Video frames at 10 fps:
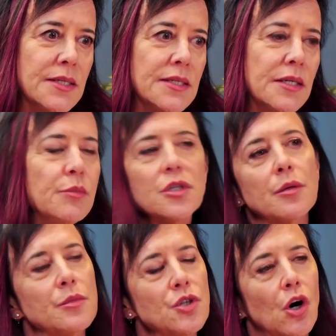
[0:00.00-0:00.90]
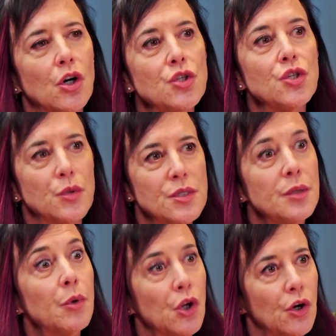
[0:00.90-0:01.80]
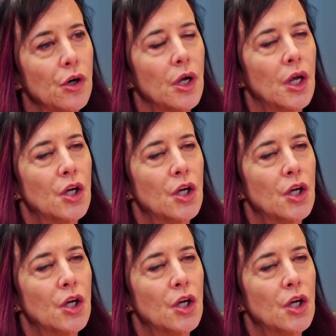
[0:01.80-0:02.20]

the symptoms are so similar.